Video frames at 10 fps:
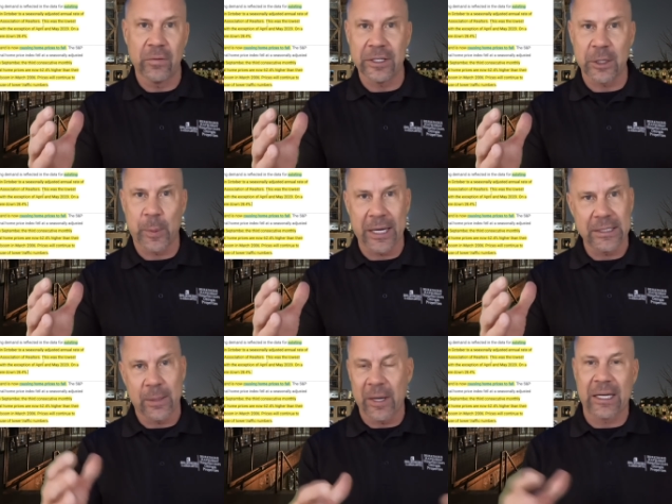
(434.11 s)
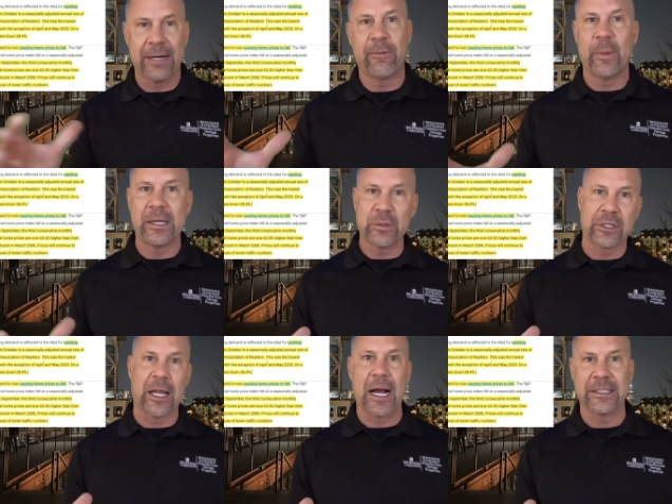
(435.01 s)
into the pandemic and everybody was
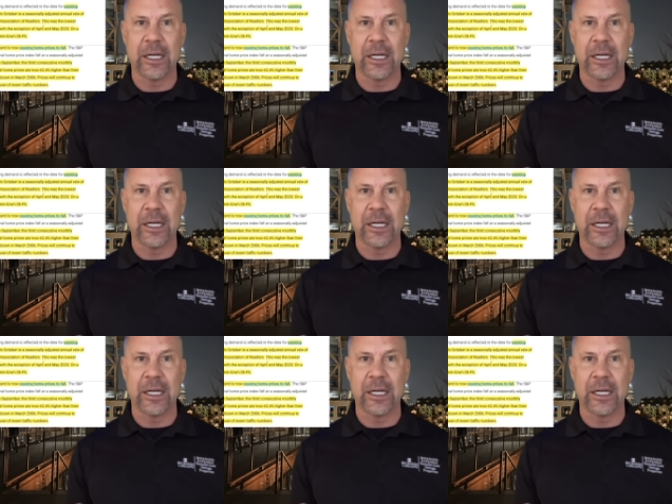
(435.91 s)
locked